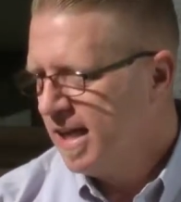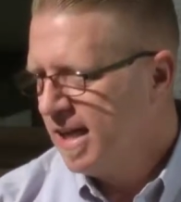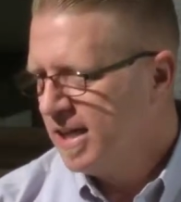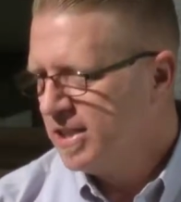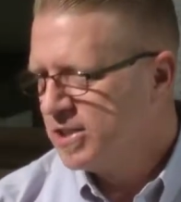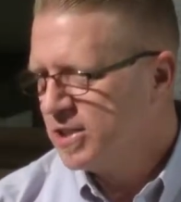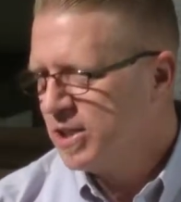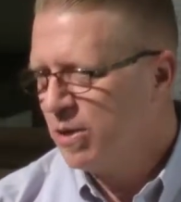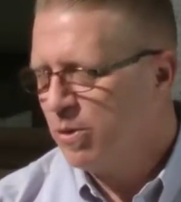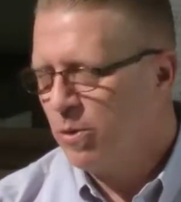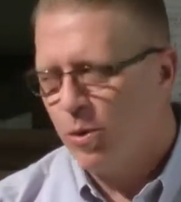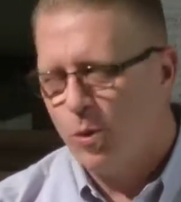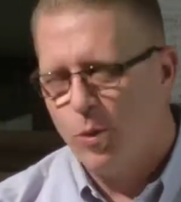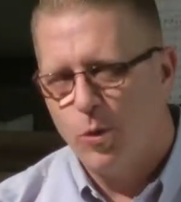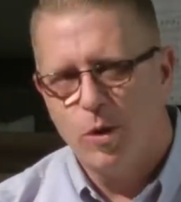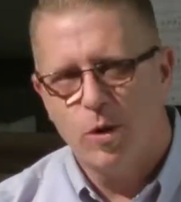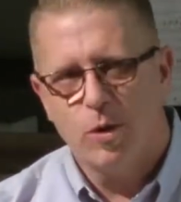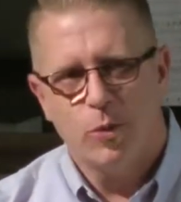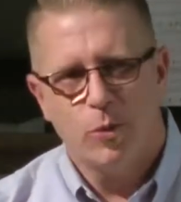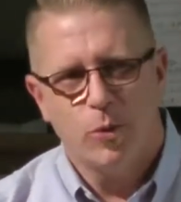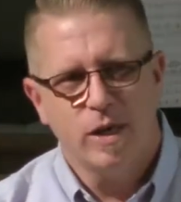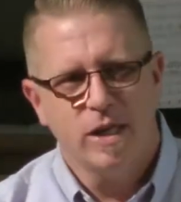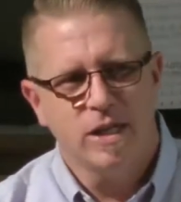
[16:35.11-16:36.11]
And so,
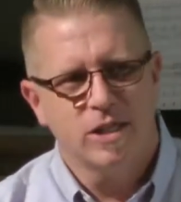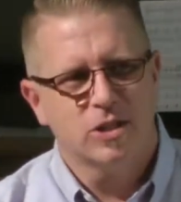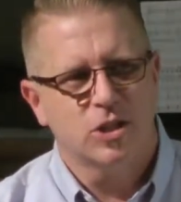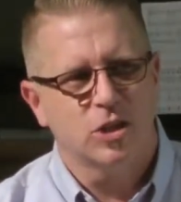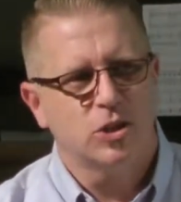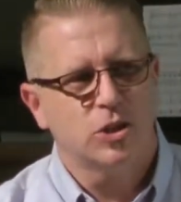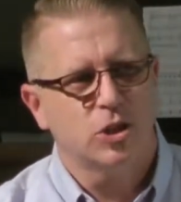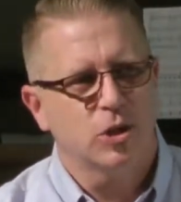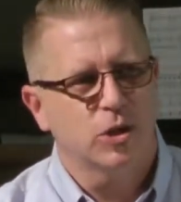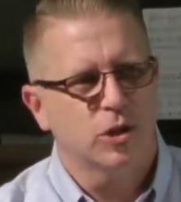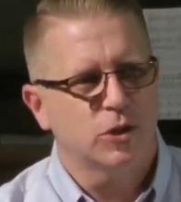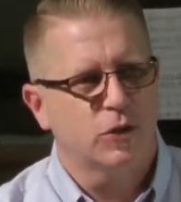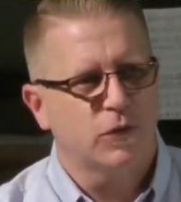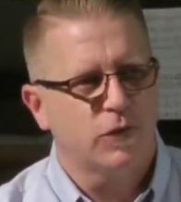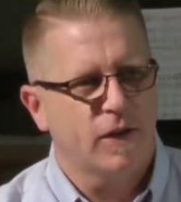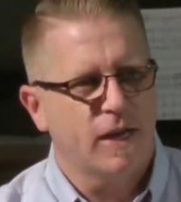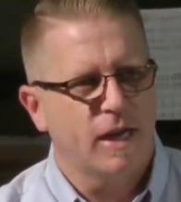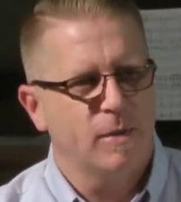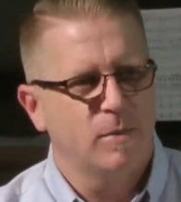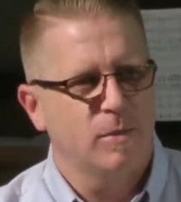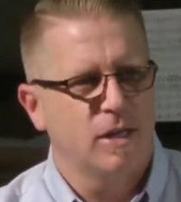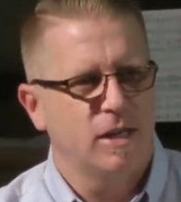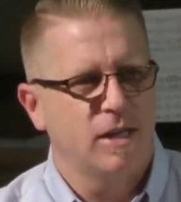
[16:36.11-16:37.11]
what we as a church
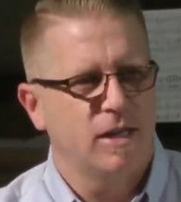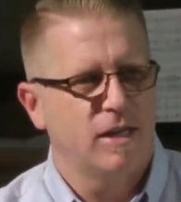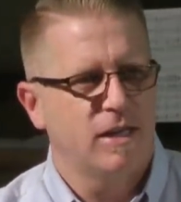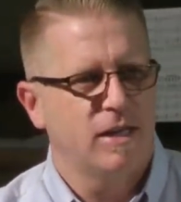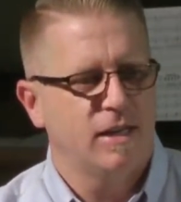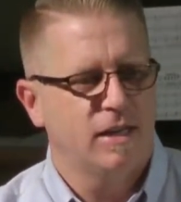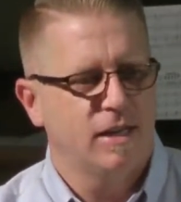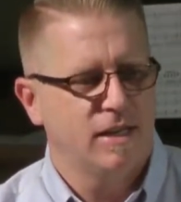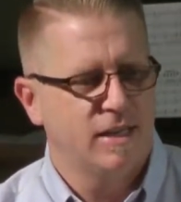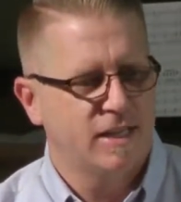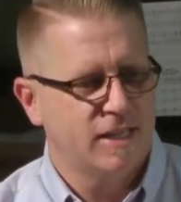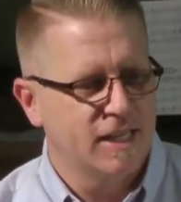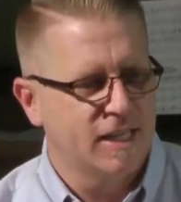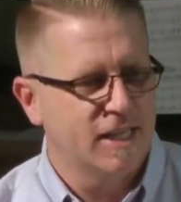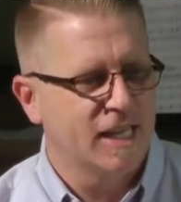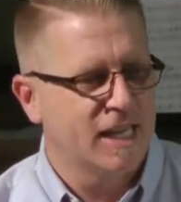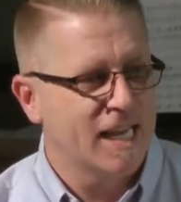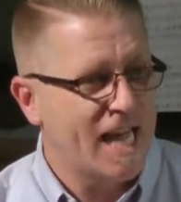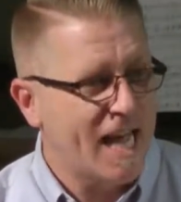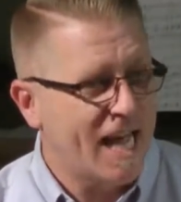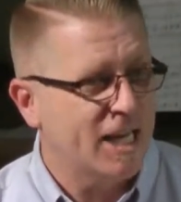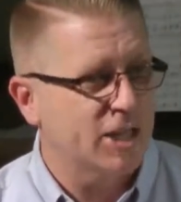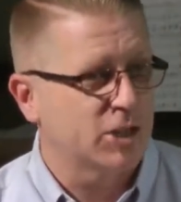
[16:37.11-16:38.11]
family did
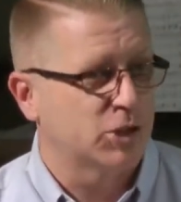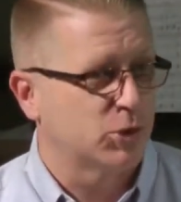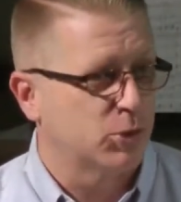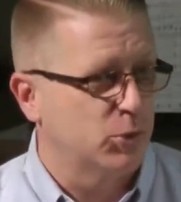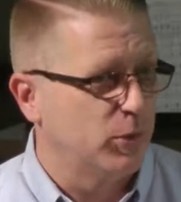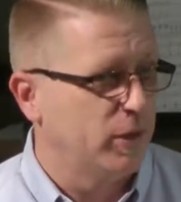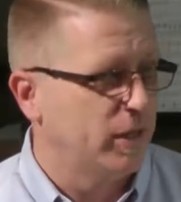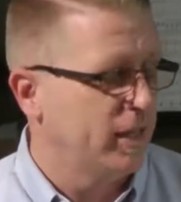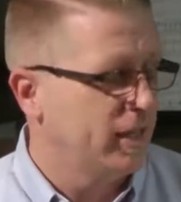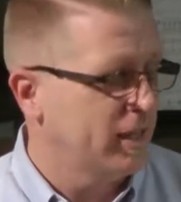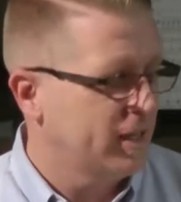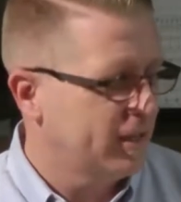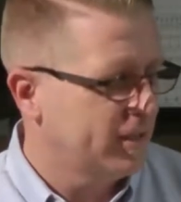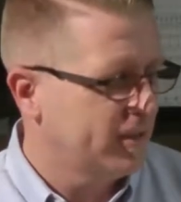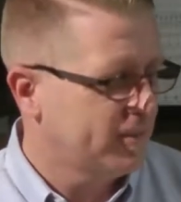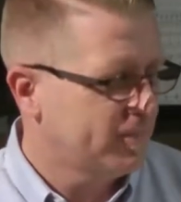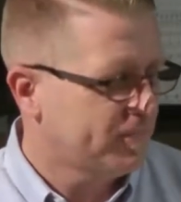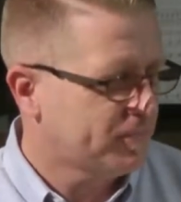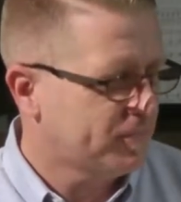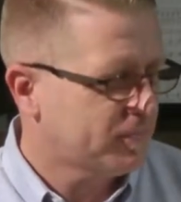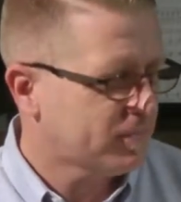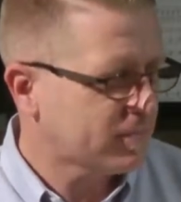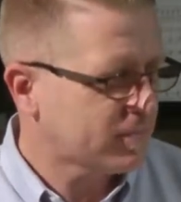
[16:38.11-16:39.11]
last week
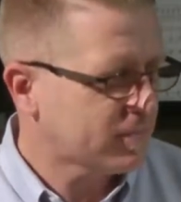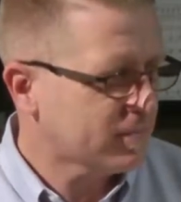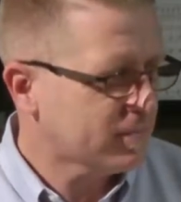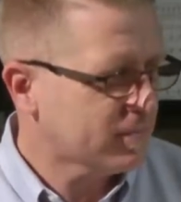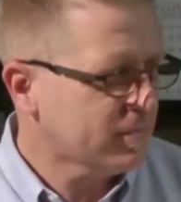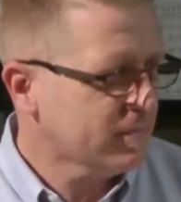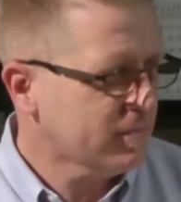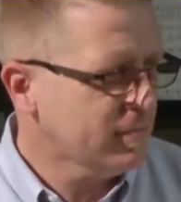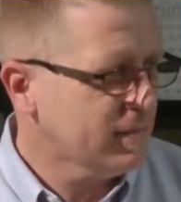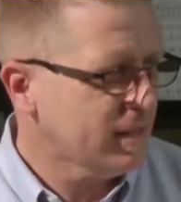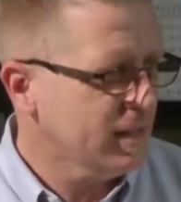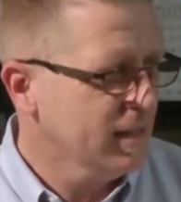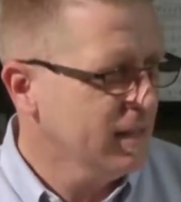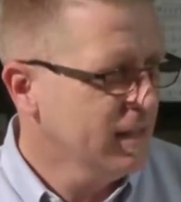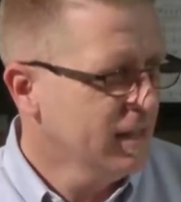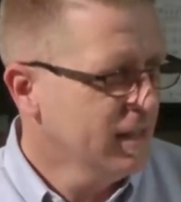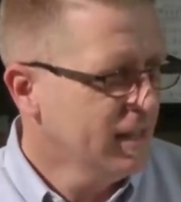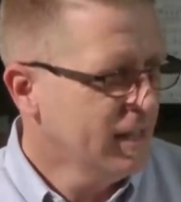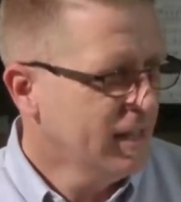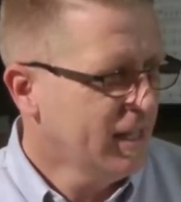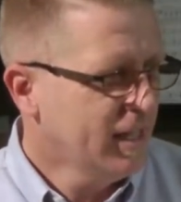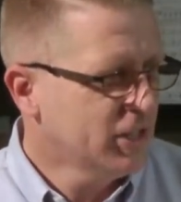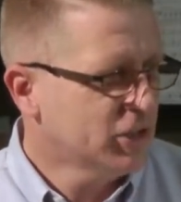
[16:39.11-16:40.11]

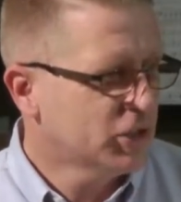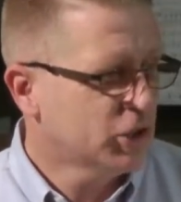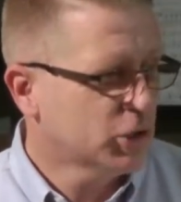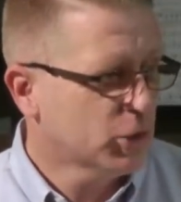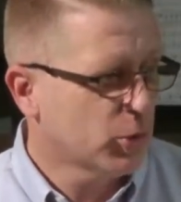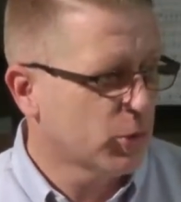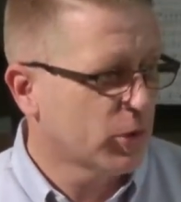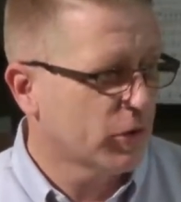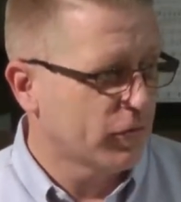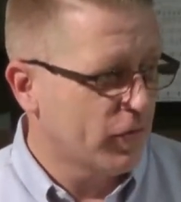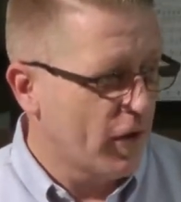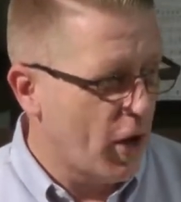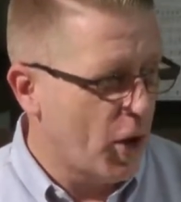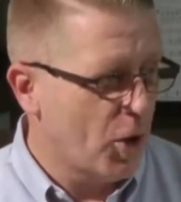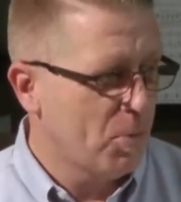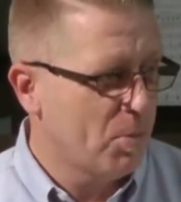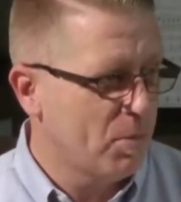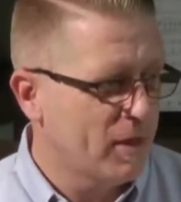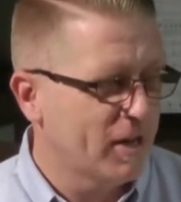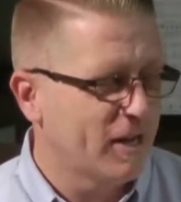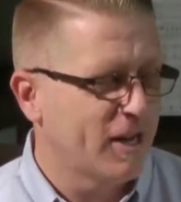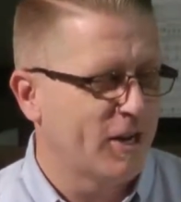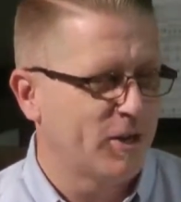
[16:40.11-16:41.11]
is sort of
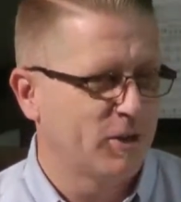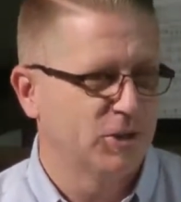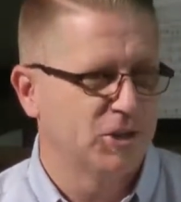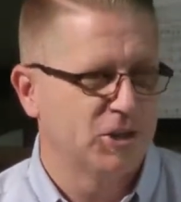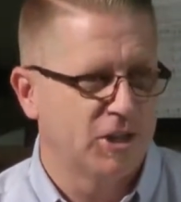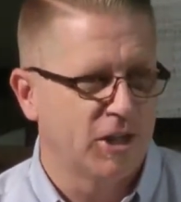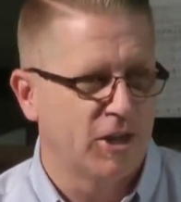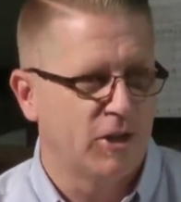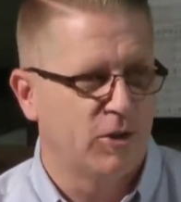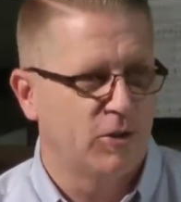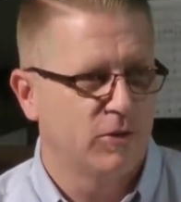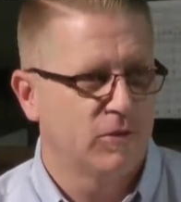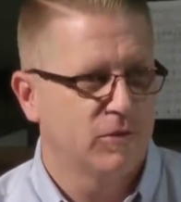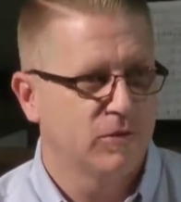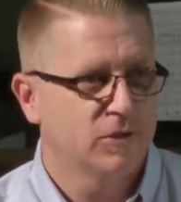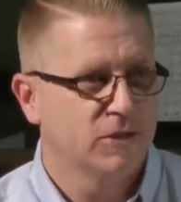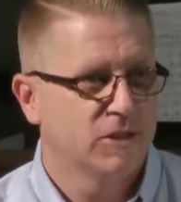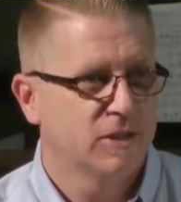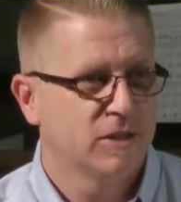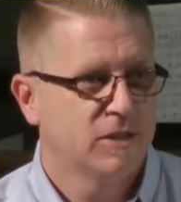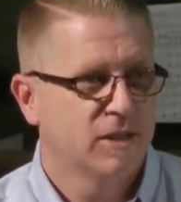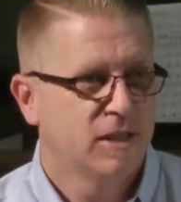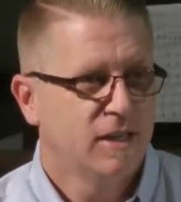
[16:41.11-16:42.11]
humble
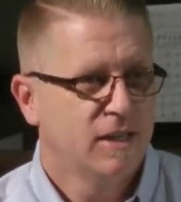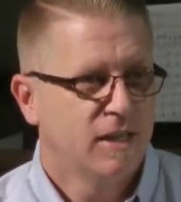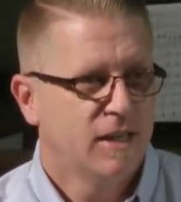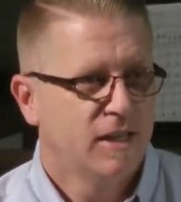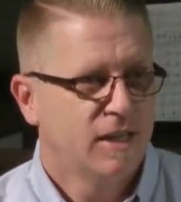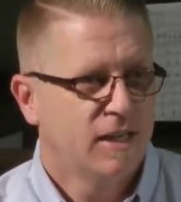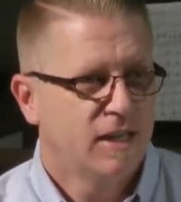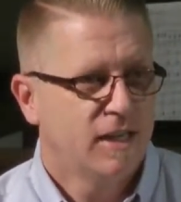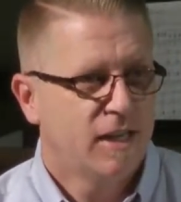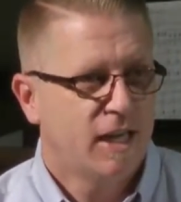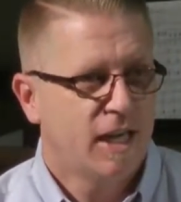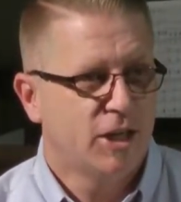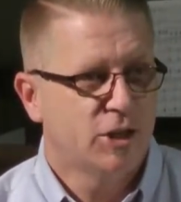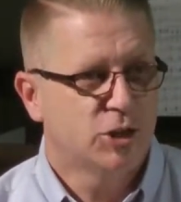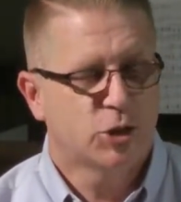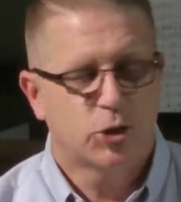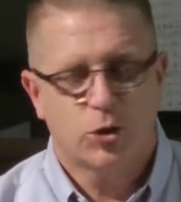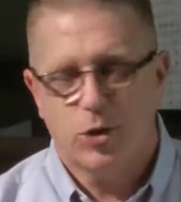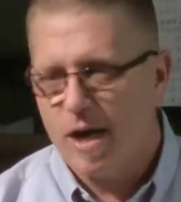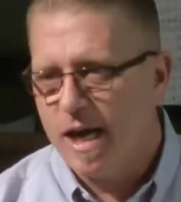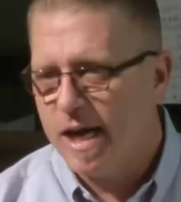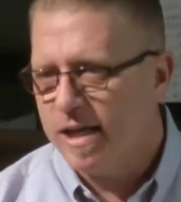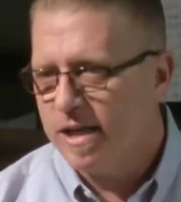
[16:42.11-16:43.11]
ourselves and
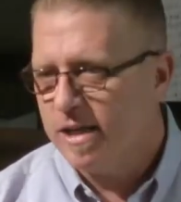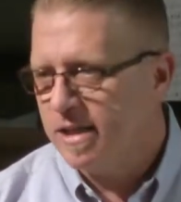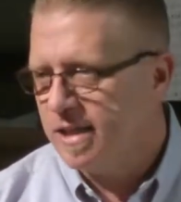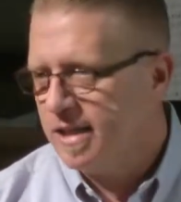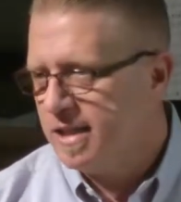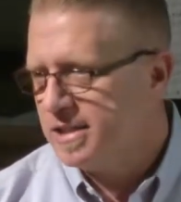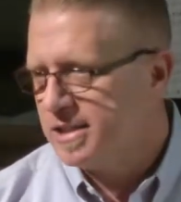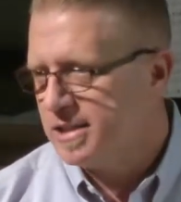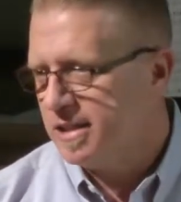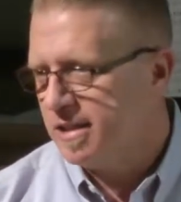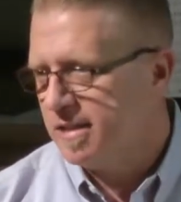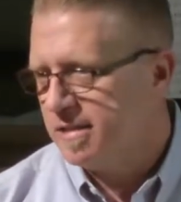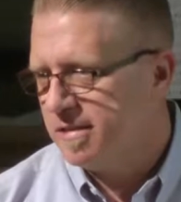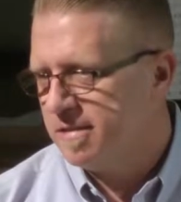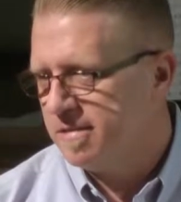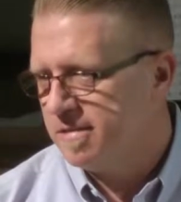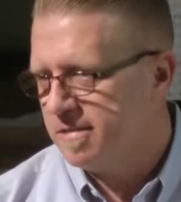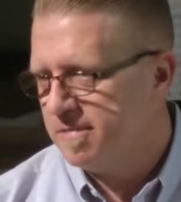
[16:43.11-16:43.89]
try to listen.